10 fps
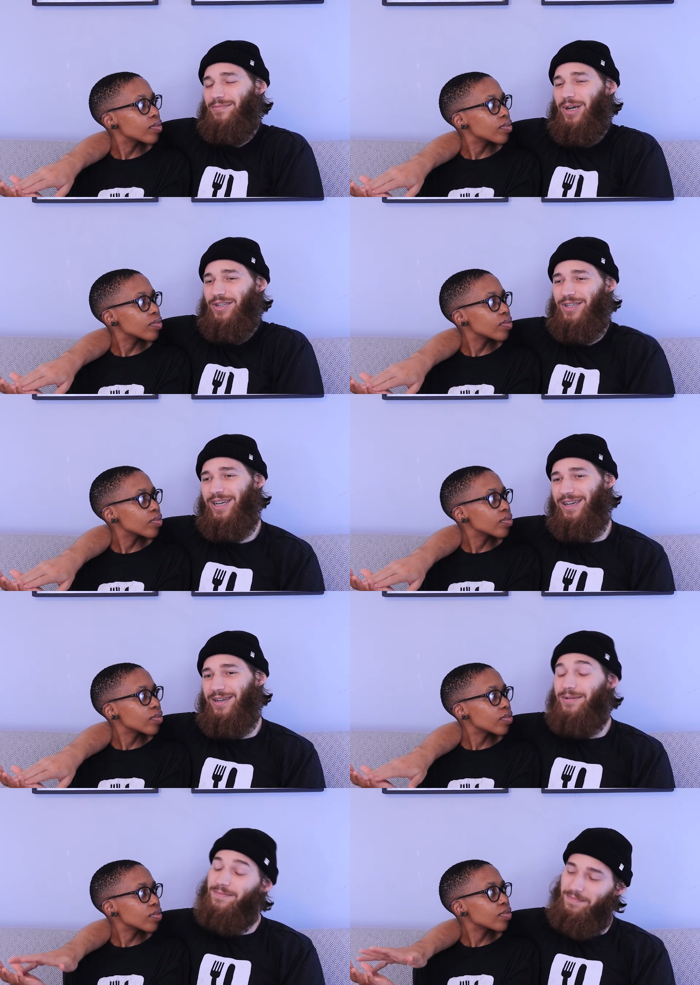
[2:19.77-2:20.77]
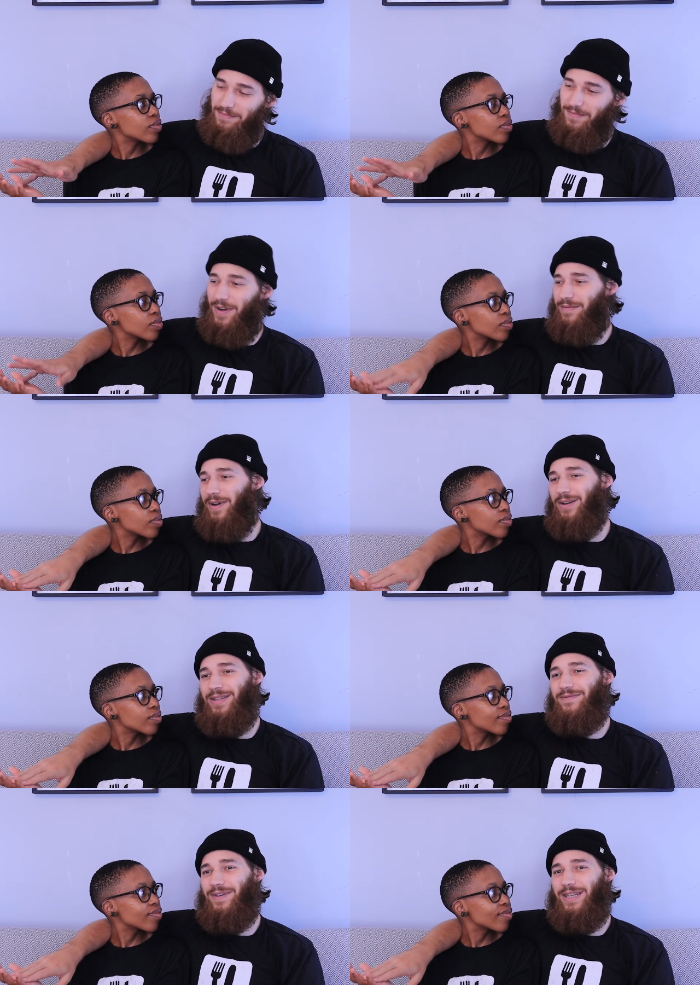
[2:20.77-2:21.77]
Speaker 1: so much
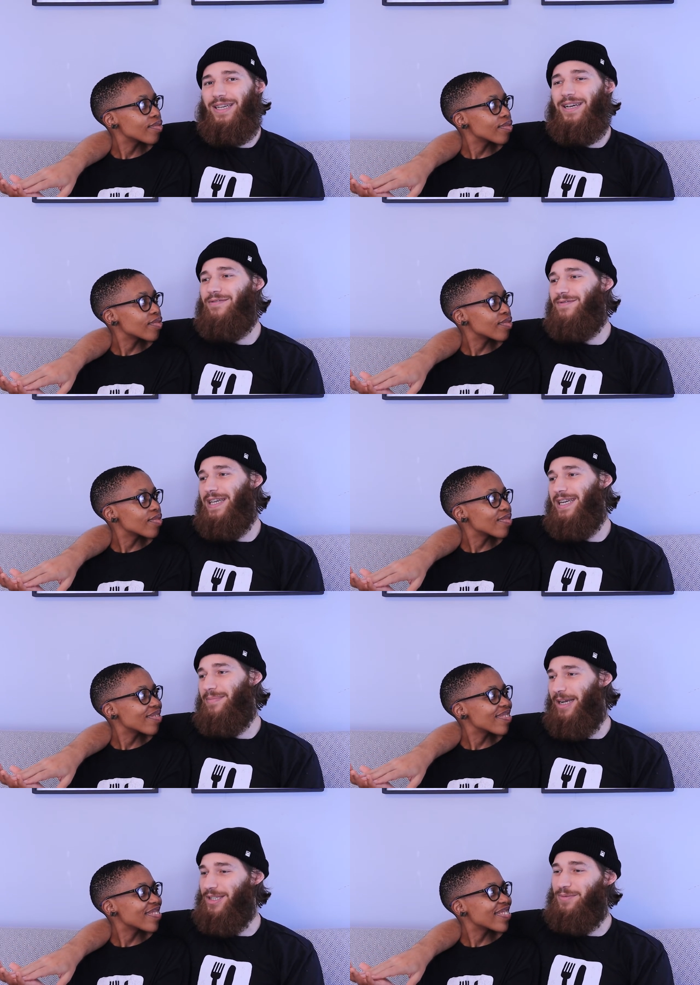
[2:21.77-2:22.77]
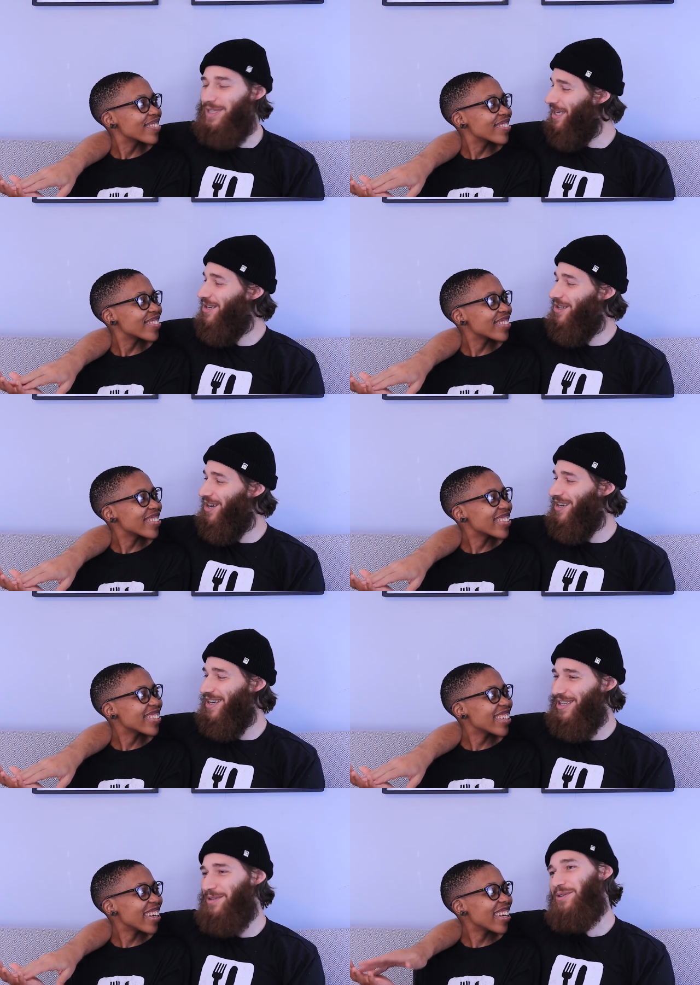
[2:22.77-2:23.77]
funnily enough, they end up actually really getting along.
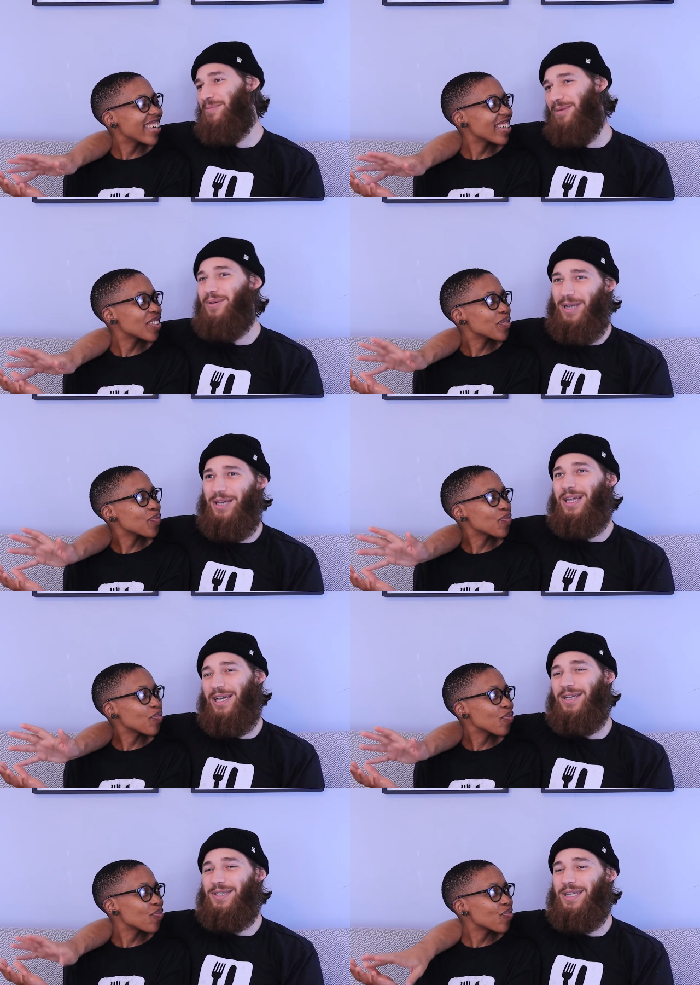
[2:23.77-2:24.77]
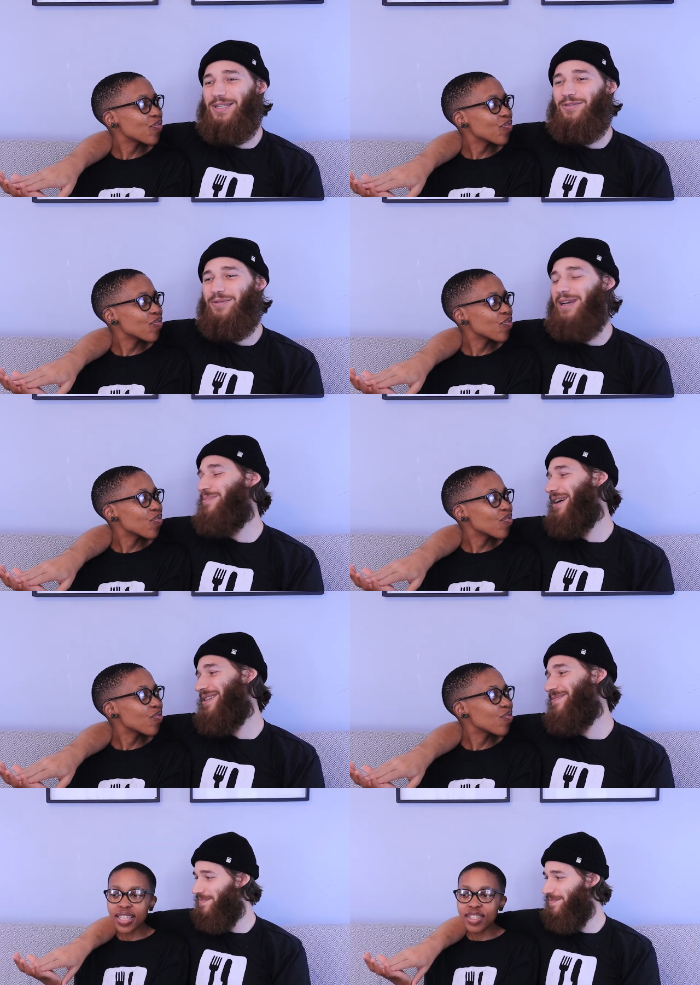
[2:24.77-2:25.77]
And then yeah. so maybe, okay, in that case, I guess they were right.
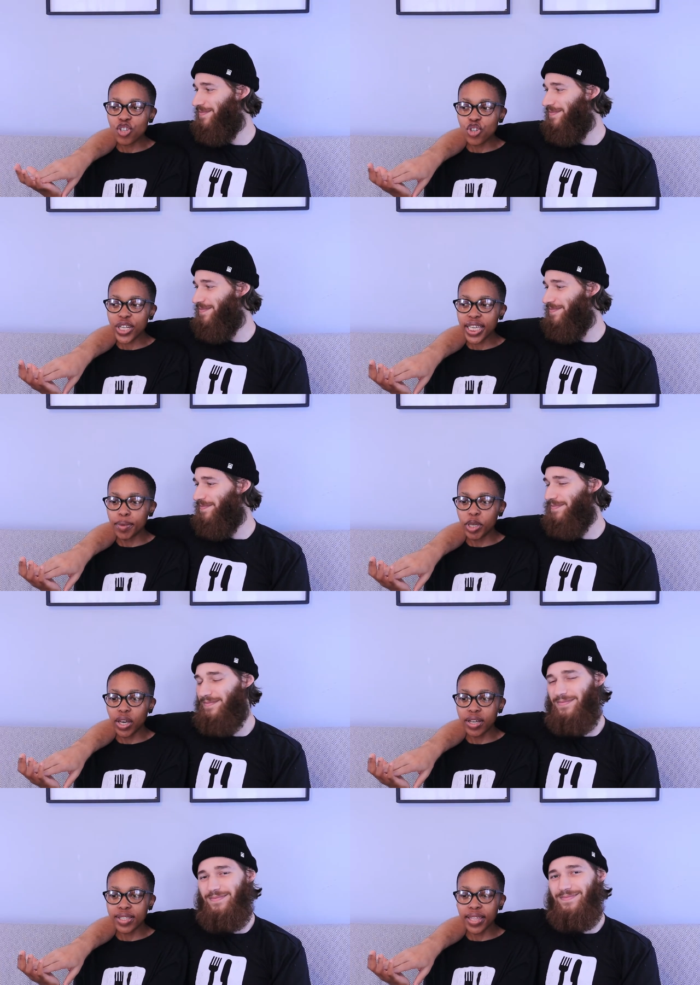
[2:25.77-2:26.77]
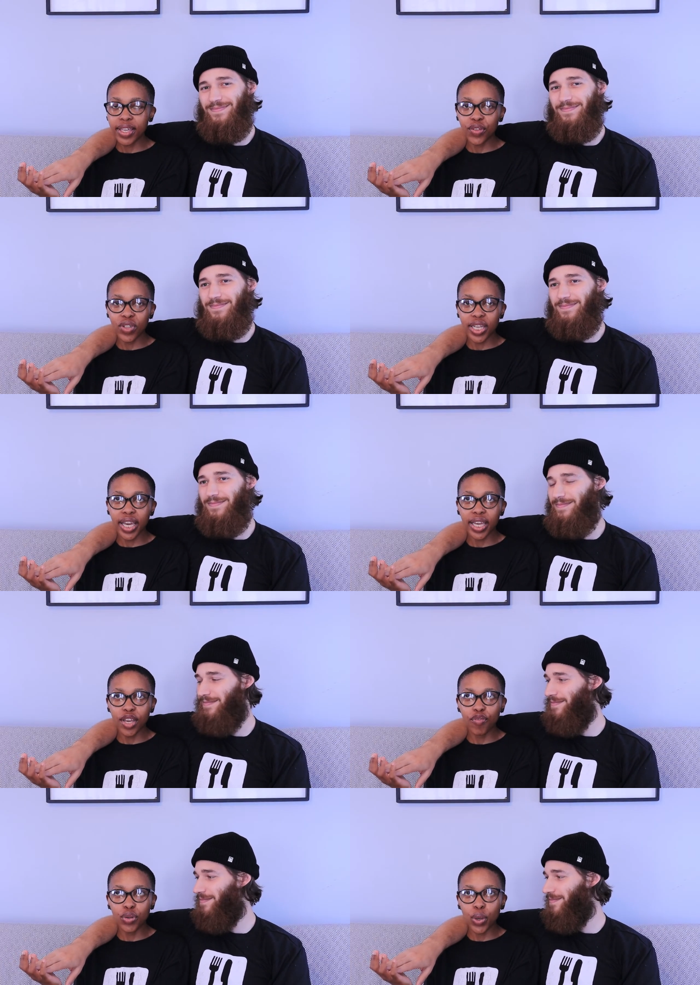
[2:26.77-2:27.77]
But
Speaker 2: it's, tricky because at the end of the day,
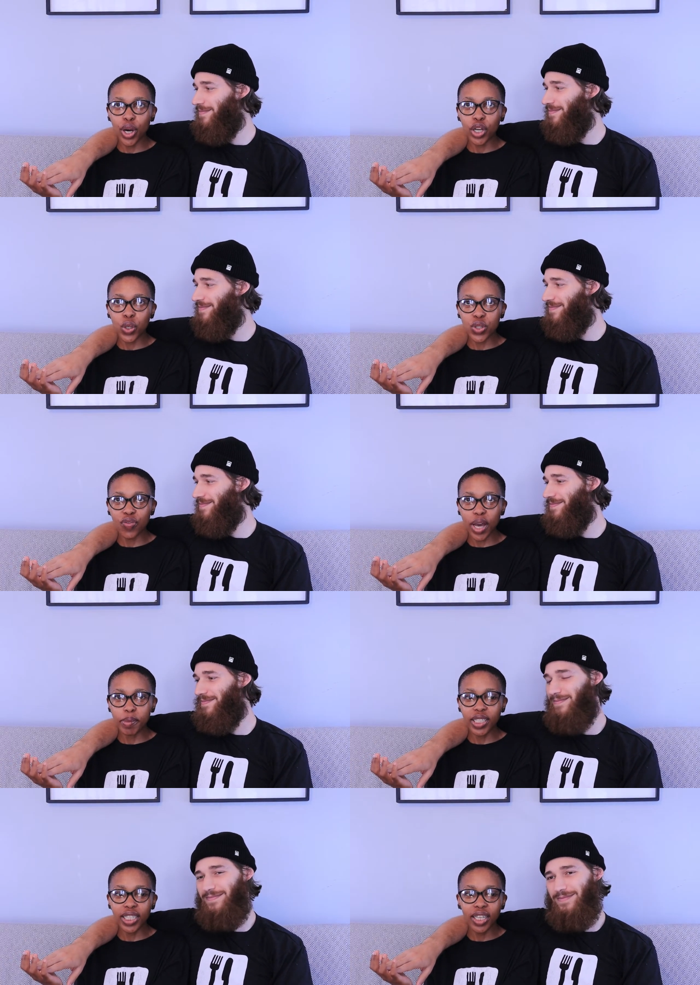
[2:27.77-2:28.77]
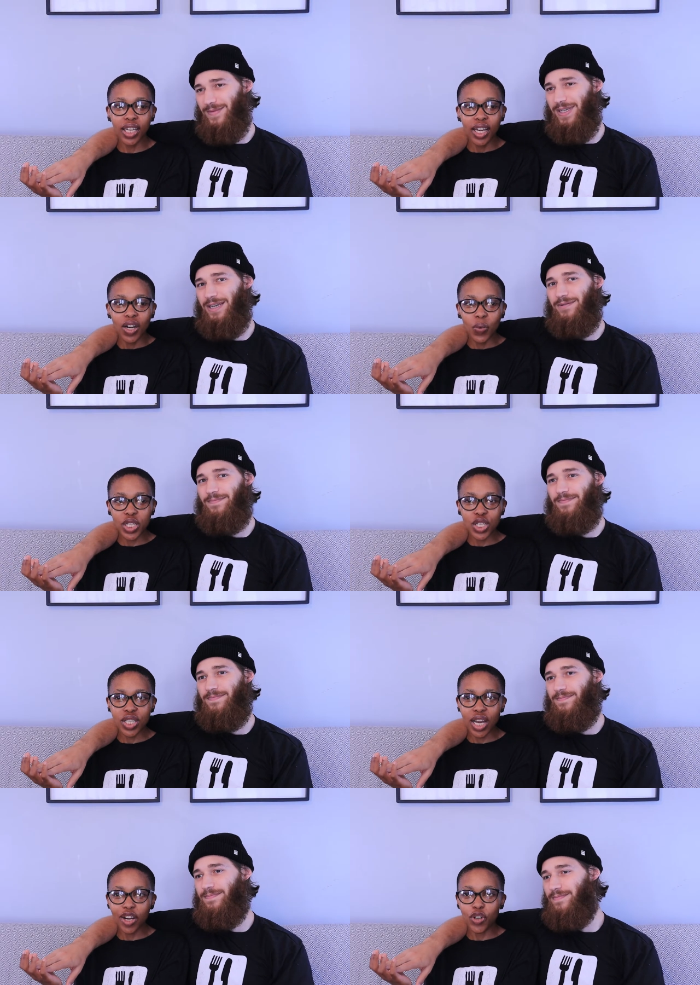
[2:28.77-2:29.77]
if you are a close family, yeah. which
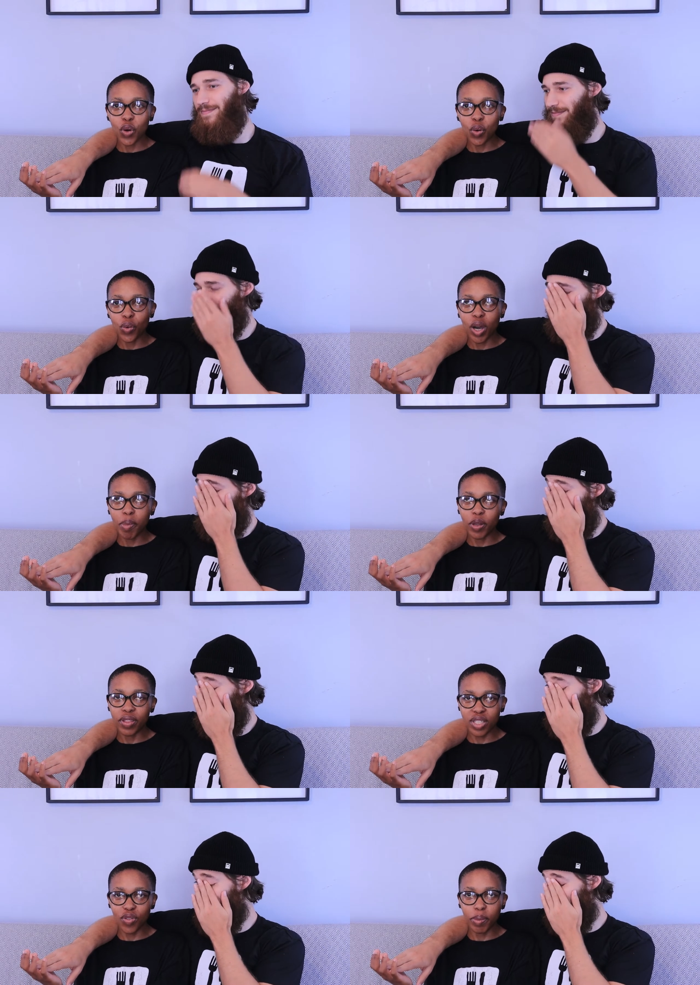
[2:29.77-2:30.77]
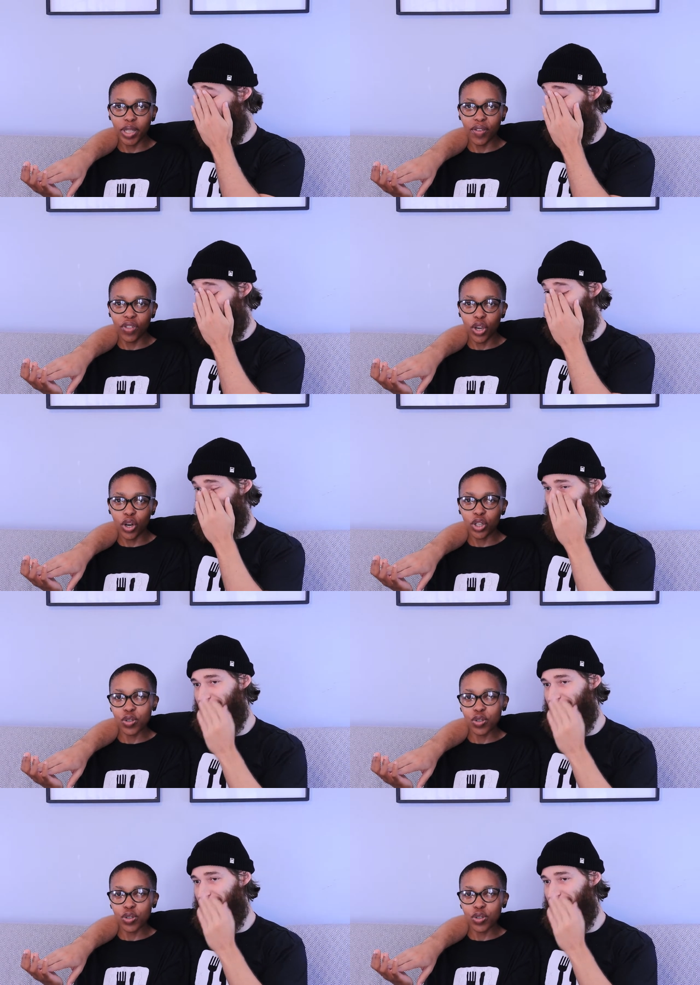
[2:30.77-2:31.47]
I don't know about this family if they are